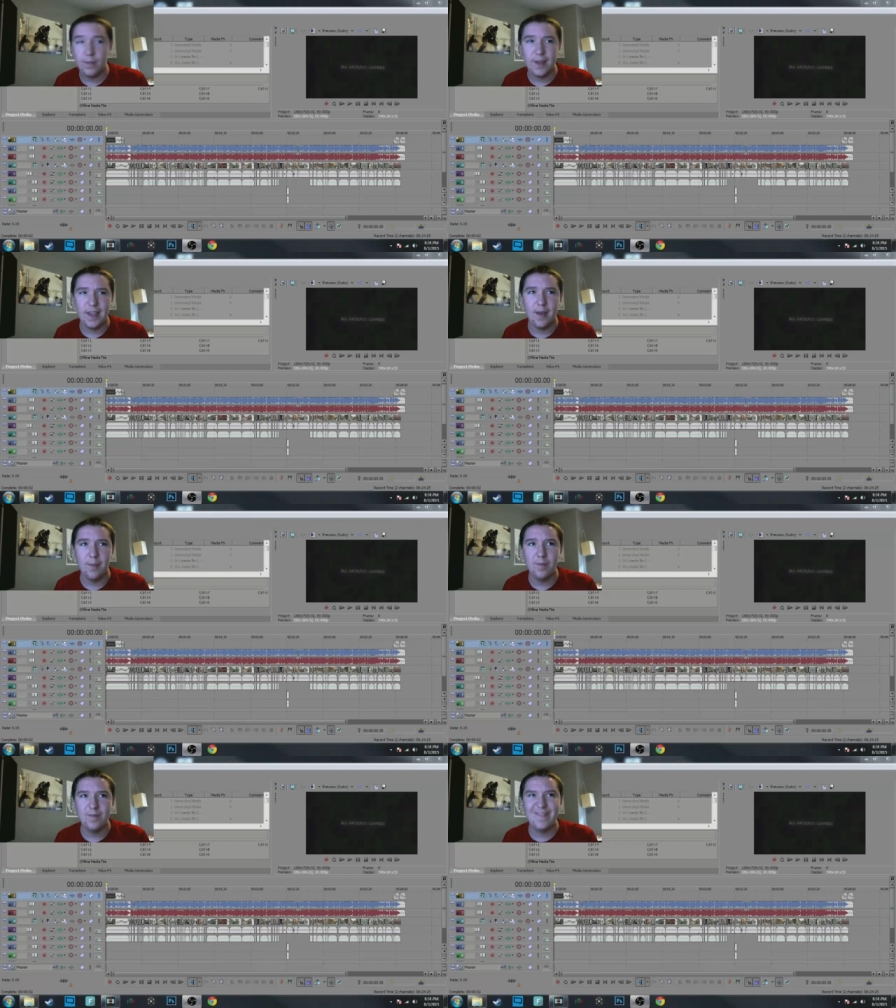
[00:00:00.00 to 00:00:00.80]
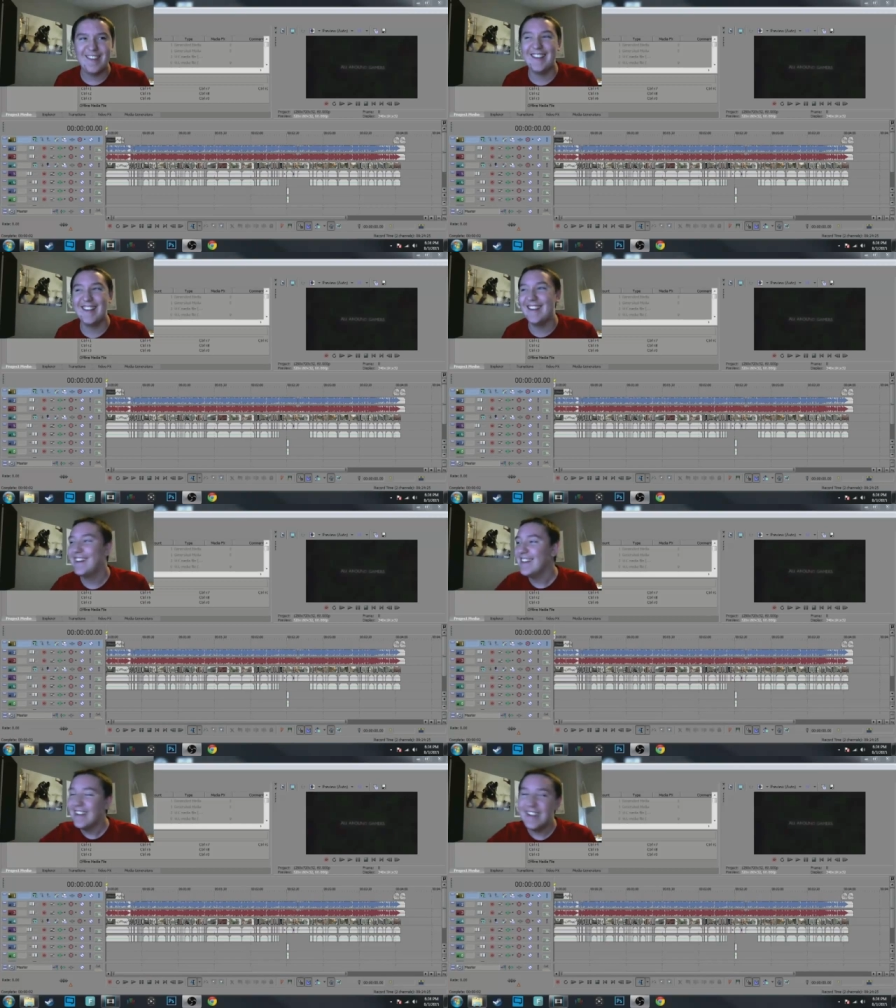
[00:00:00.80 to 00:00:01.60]
p.m.
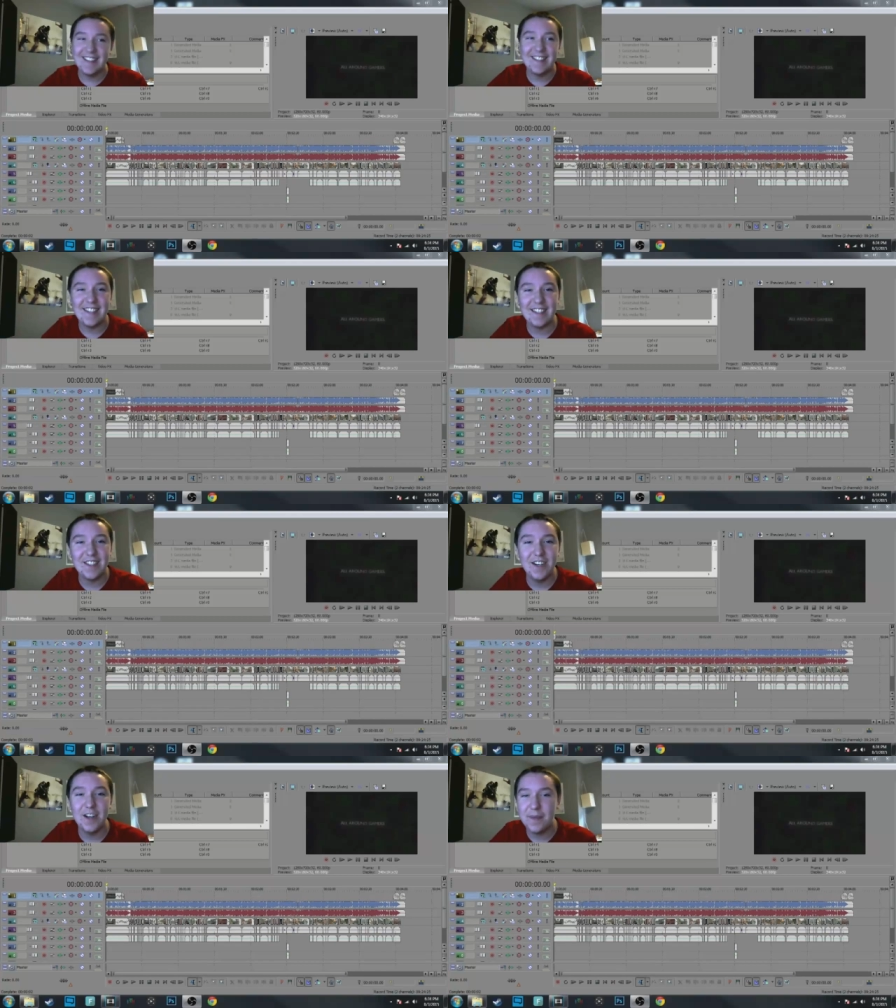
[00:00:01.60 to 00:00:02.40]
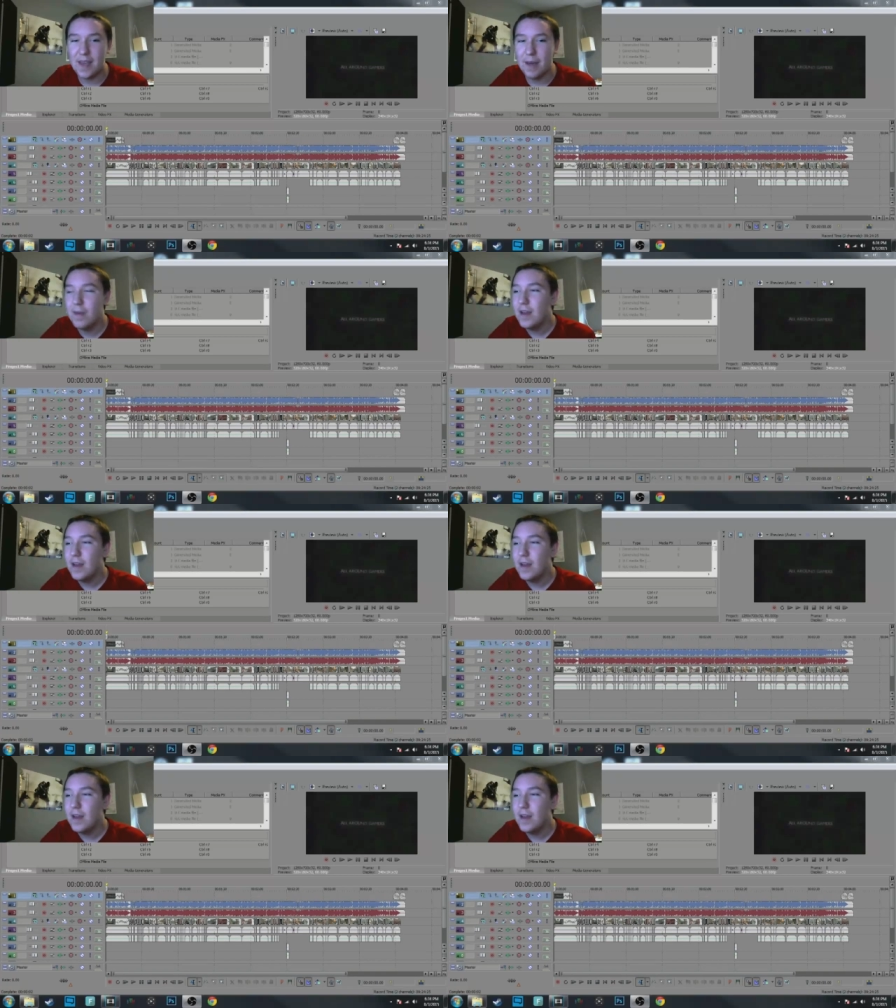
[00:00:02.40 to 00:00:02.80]
It's 6:30 p.m.